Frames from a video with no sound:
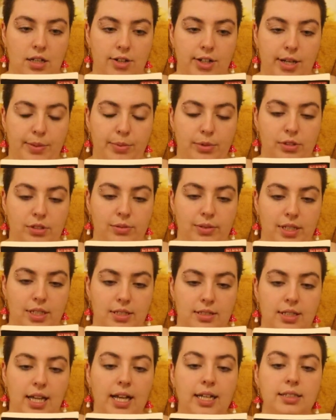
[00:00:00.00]
grapples
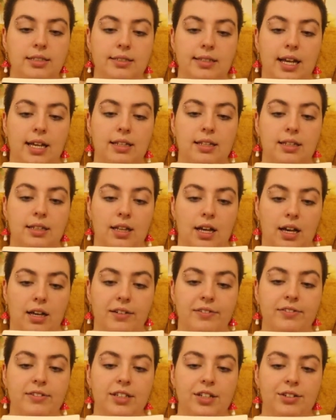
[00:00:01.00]
with sex, death,
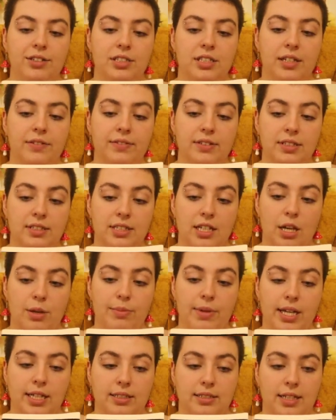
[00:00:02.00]
love, low
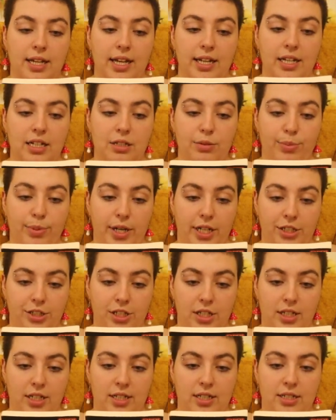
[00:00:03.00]
self-esteem, anxiety,
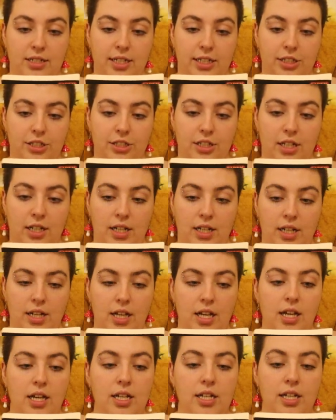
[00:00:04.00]
depression, addiction,
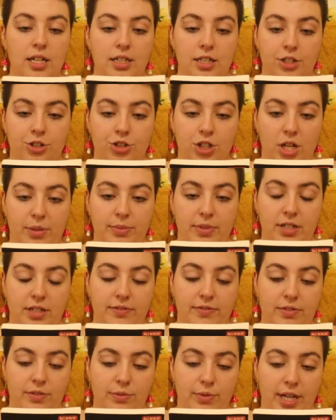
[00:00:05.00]
and the drama
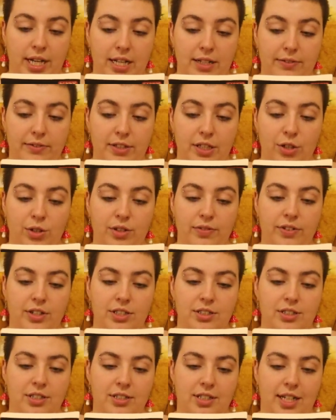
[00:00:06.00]
of waiting for the
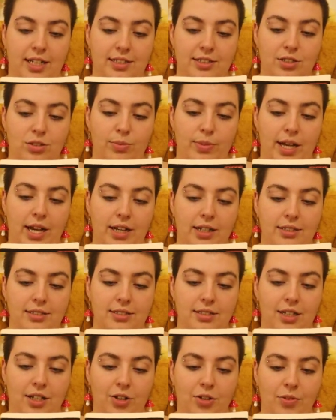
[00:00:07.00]
universe to text you back.
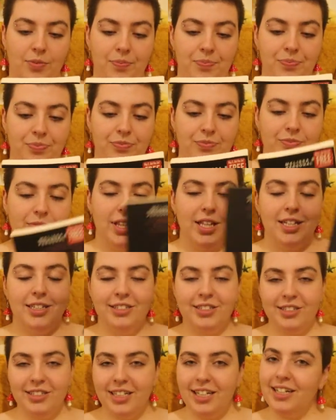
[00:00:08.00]
So
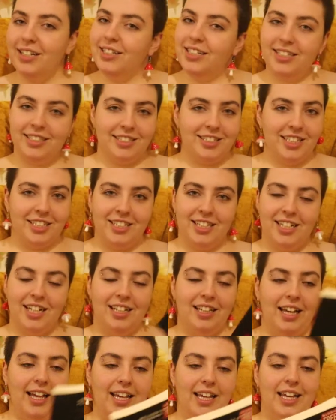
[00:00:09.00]
just like all shit that
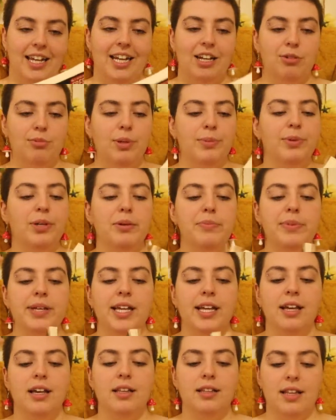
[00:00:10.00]
I like. And I remember it
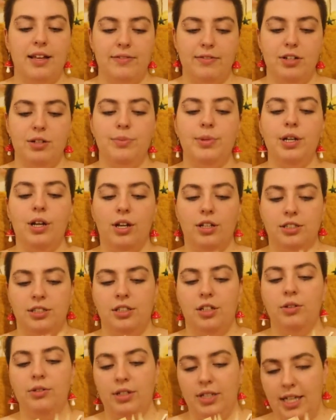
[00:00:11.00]
being clever, but
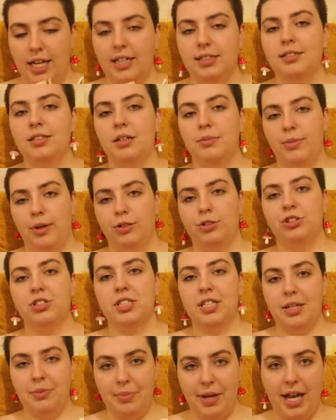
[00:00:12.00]
also, yes,
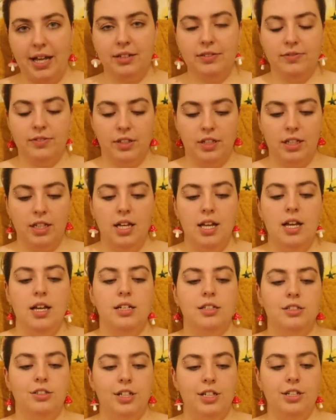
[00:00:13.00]
emotionally impactful.
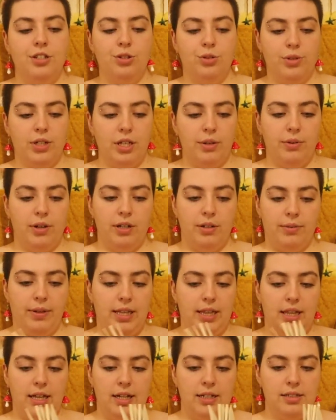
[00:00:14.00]
So I do really want to
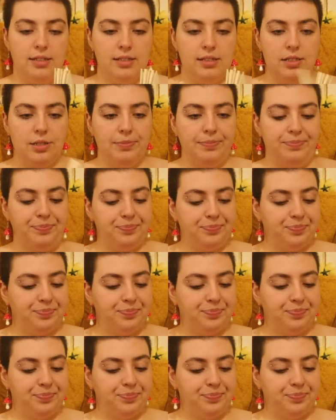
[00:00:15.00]
read this.